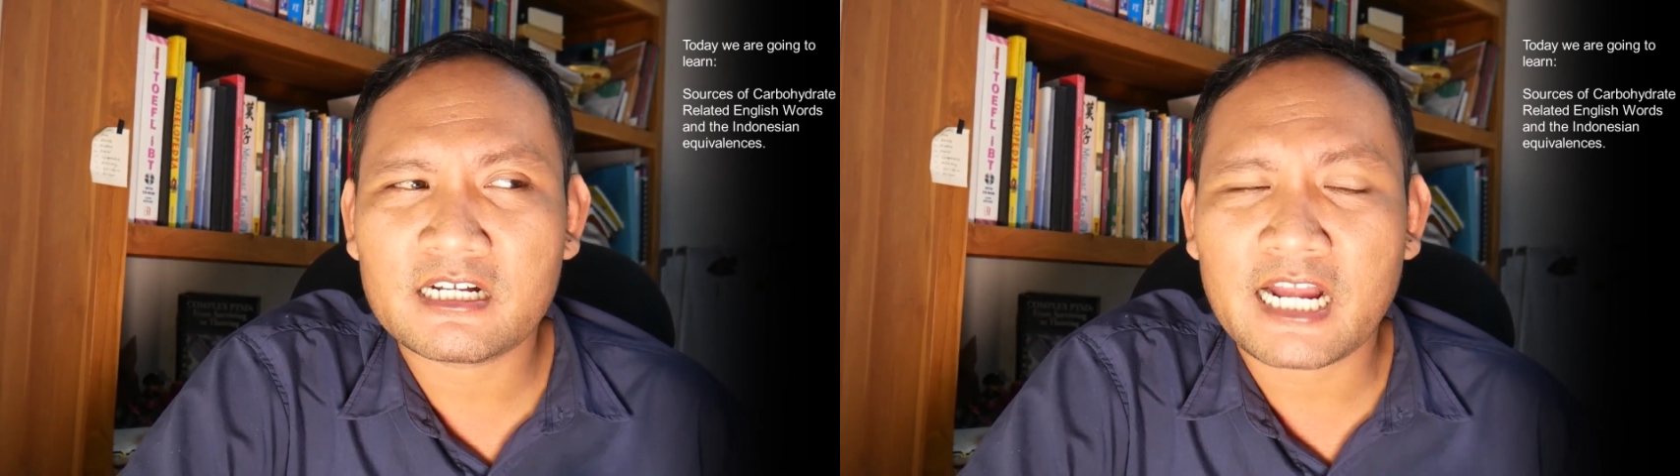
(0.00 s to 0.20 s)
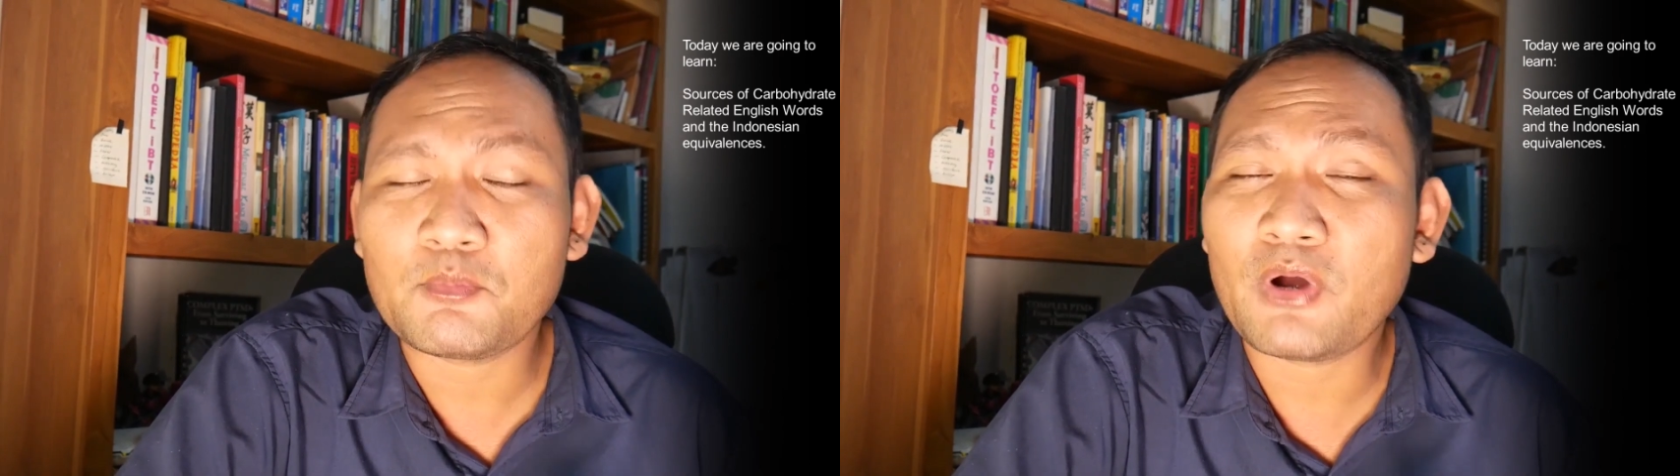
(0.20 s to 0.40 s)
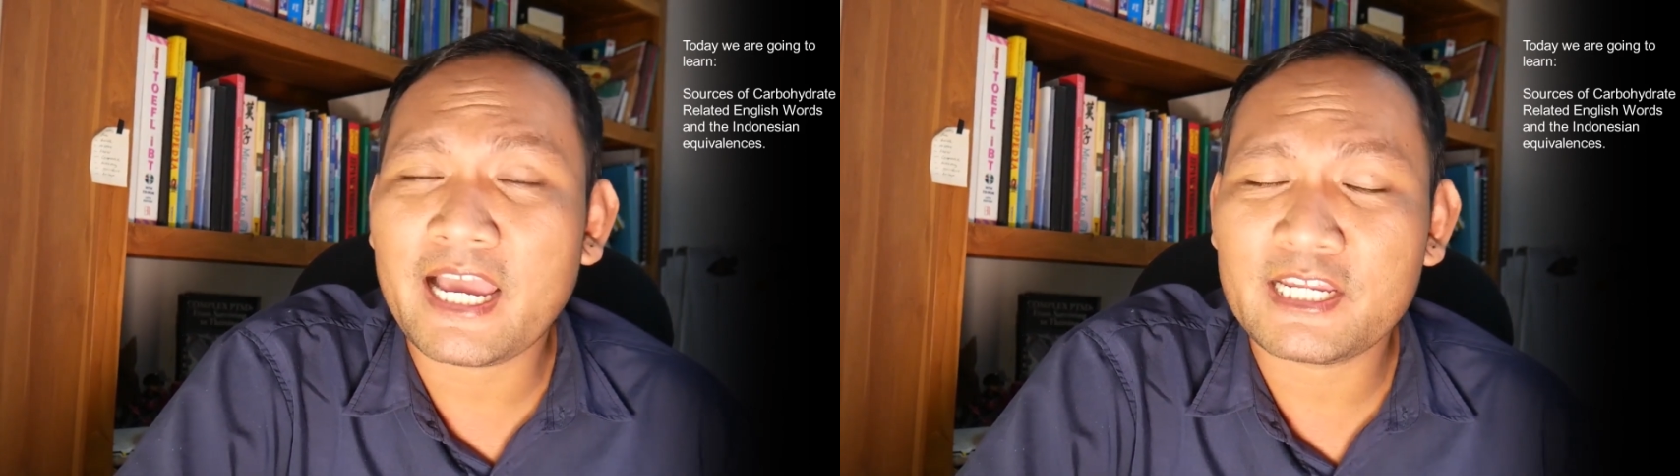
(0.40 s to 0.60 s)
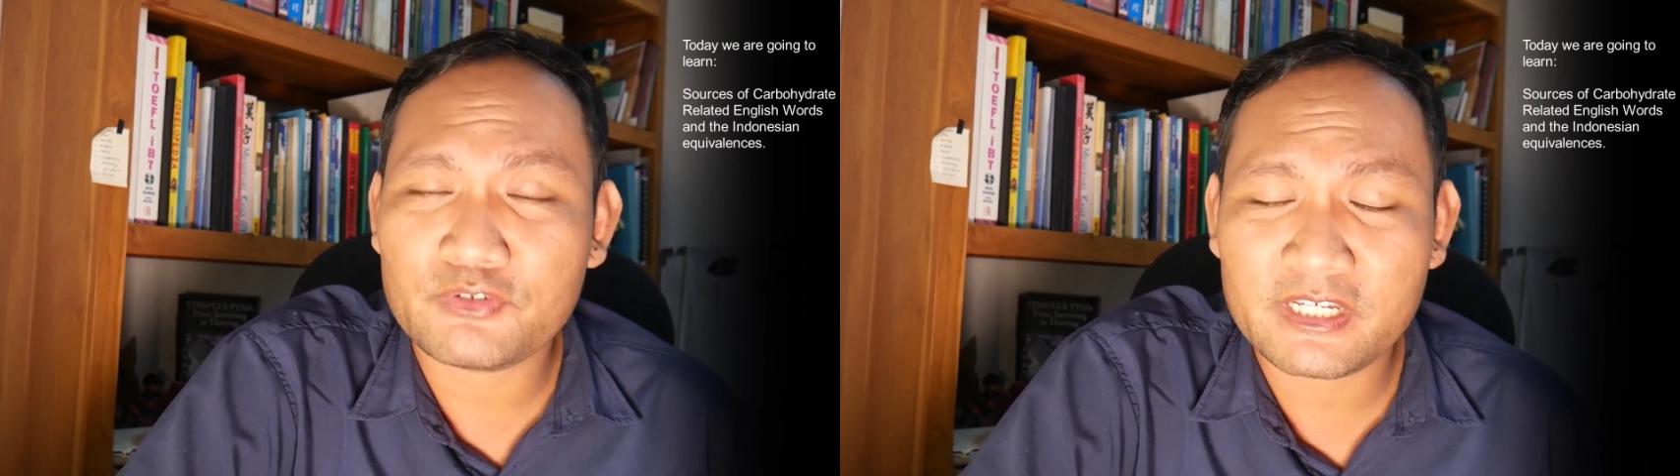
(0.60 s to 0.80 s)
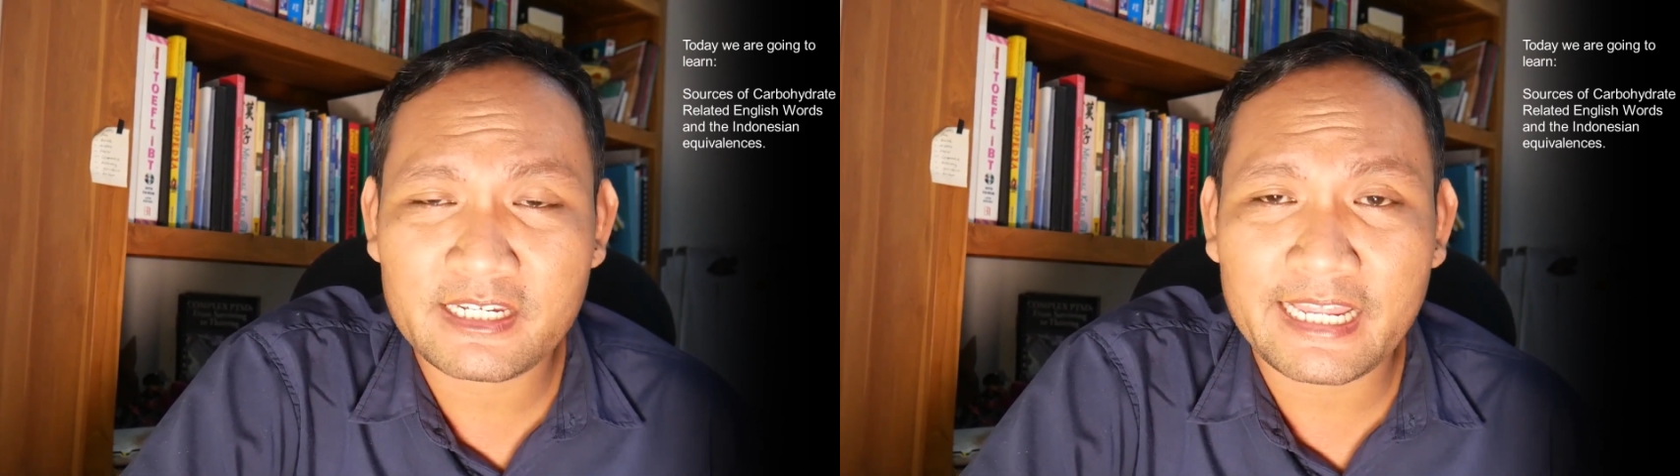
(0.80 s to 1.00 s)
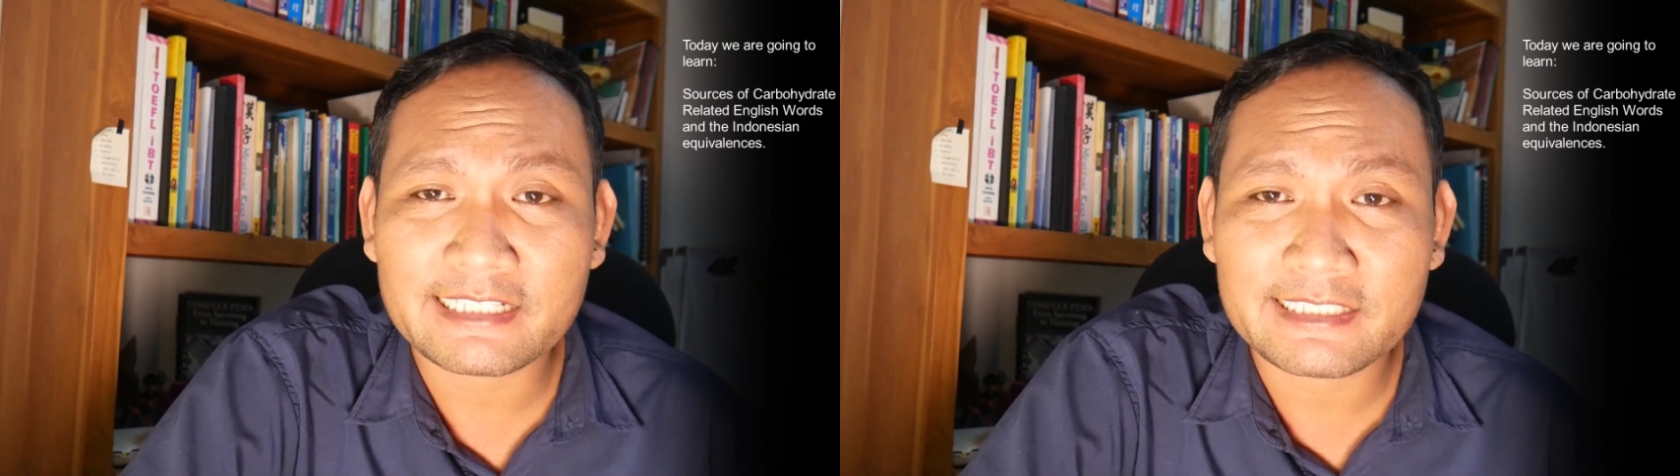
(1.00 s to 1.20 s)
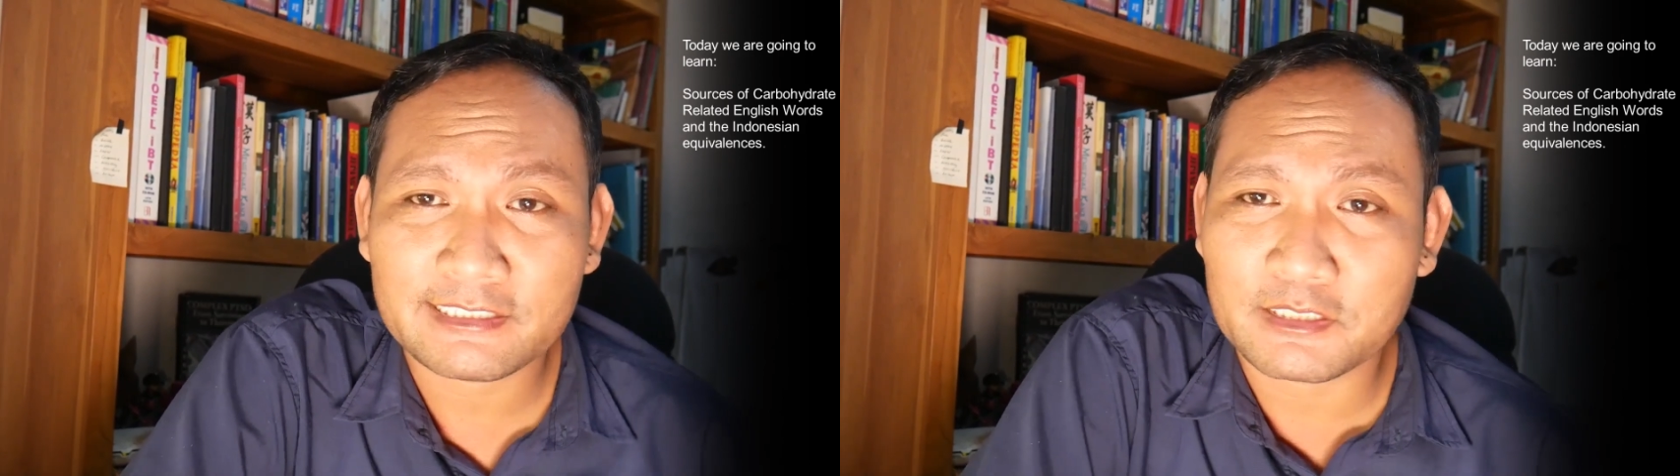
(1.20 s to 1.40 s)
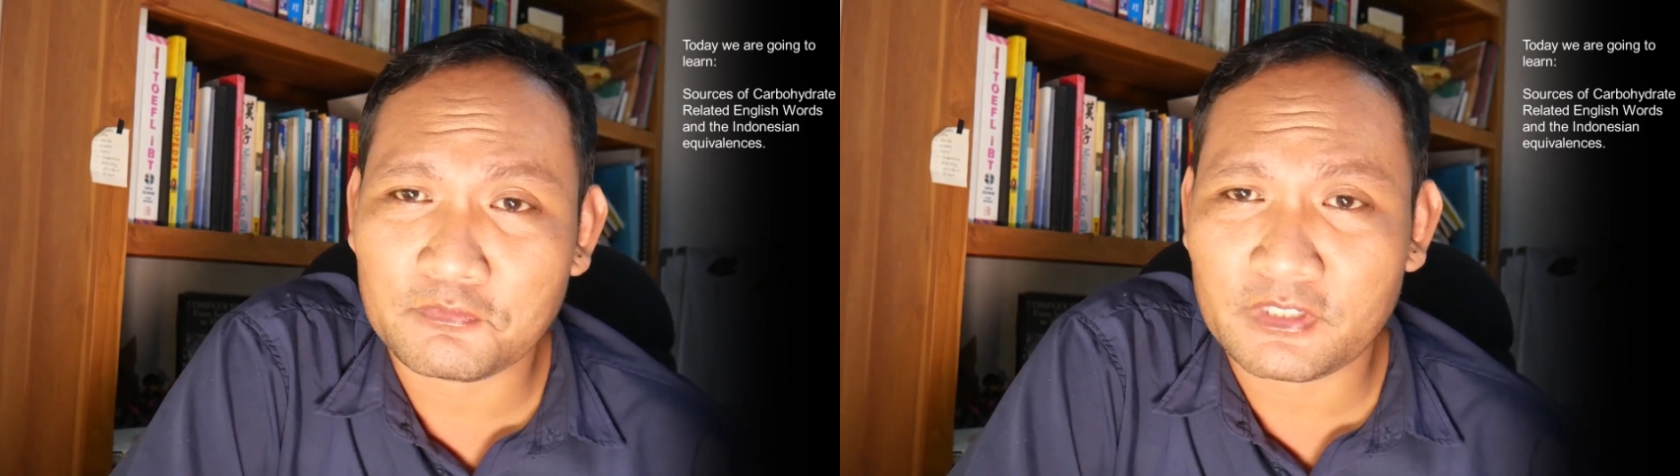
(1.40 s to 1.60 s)
carbohydrate
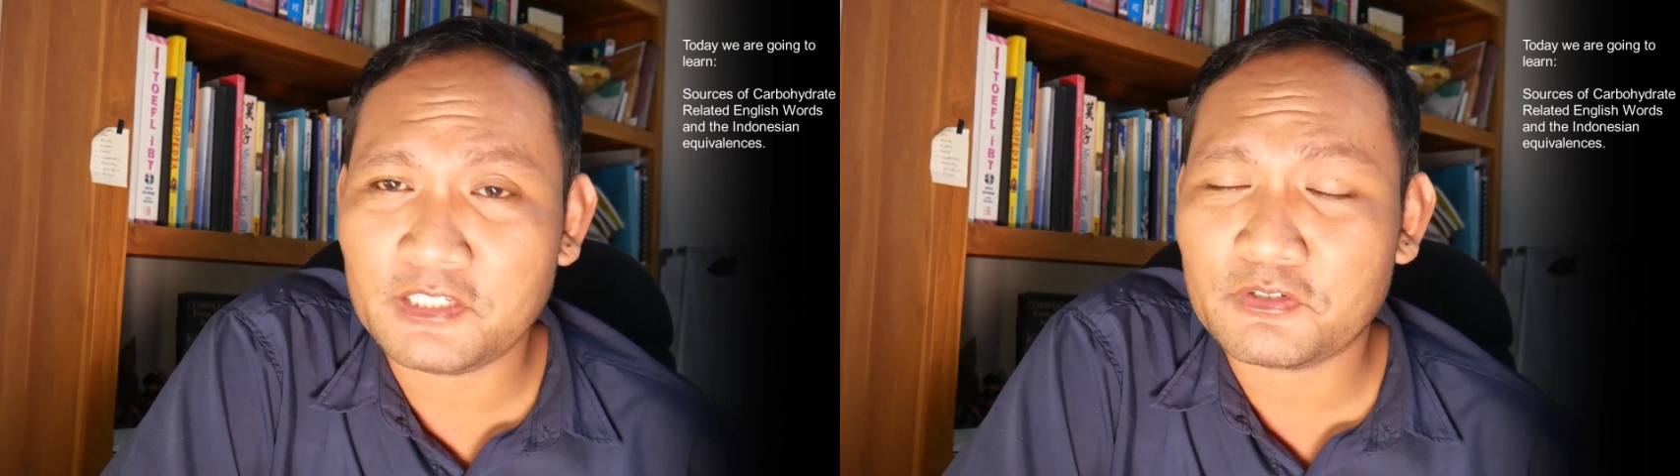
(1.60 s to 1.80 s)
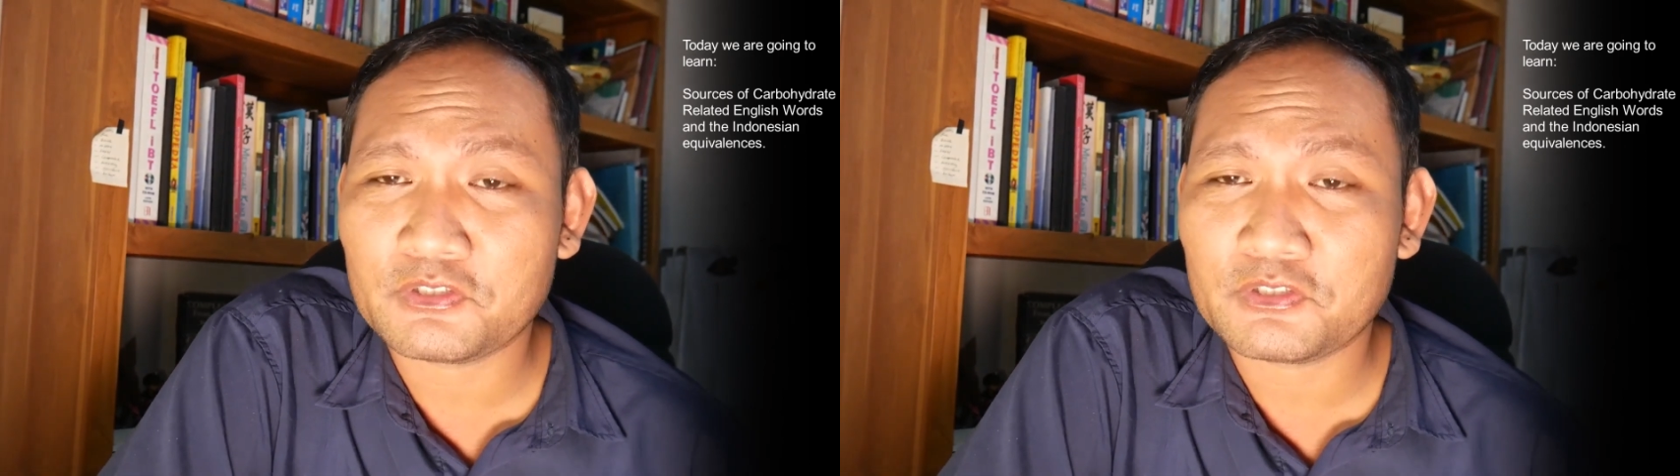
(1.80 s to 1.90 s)
excessively,